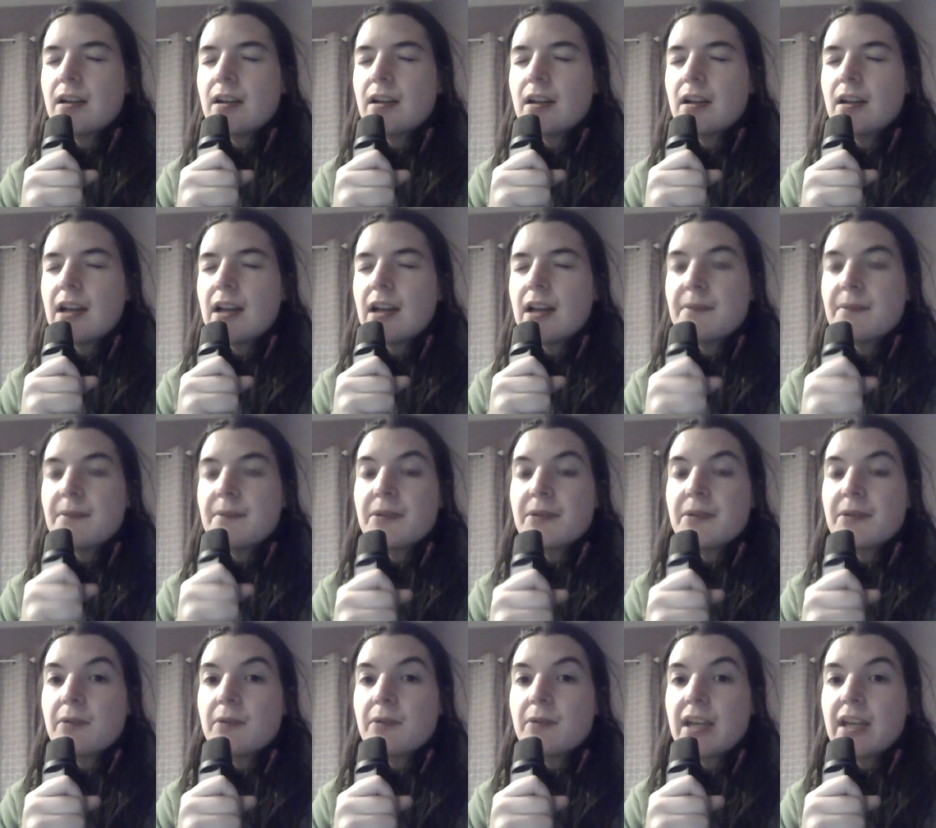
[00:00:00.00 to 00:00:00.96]
I'm so
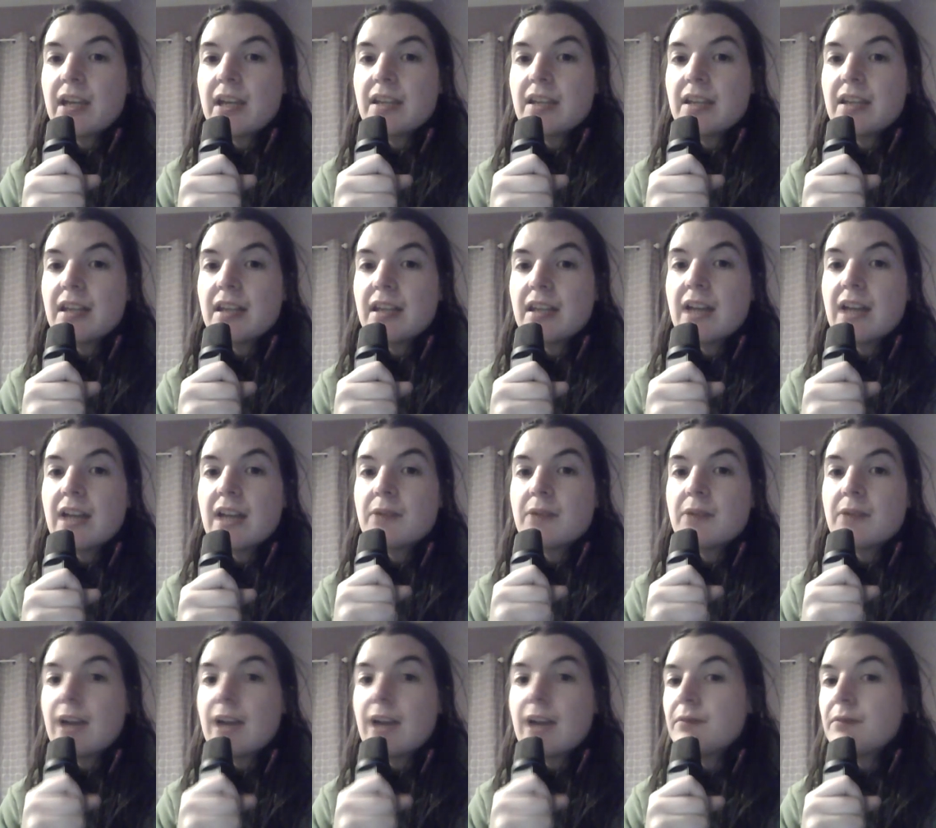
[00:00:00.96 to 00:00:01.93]
great that I don't
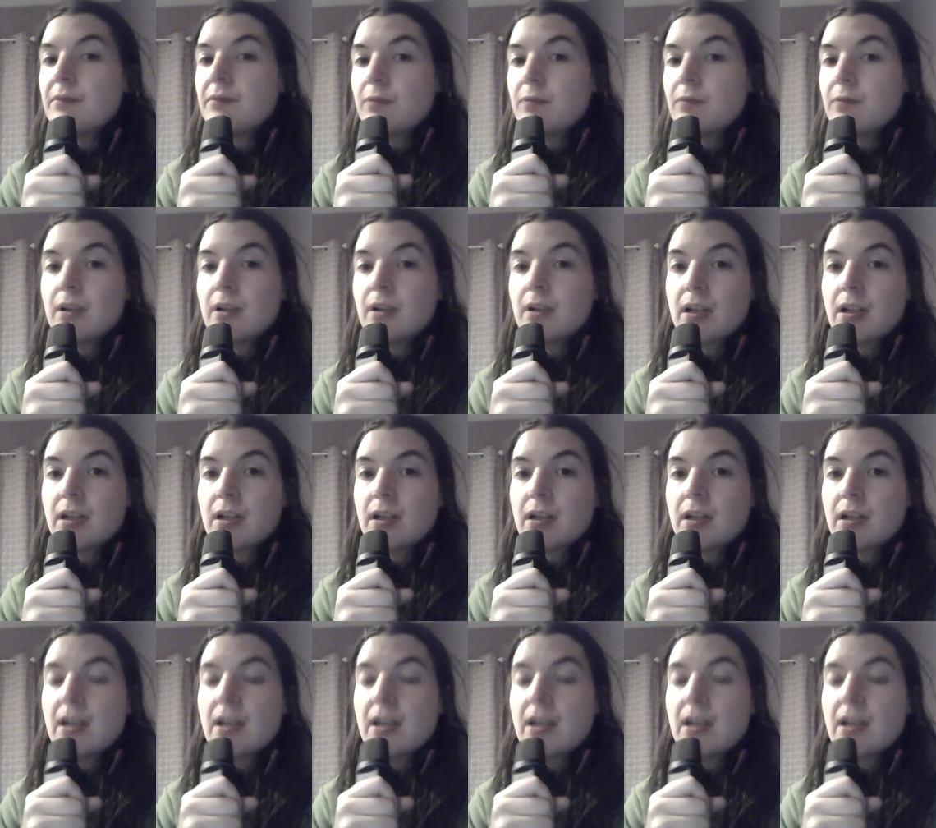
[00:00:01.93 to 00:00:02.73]
have to work.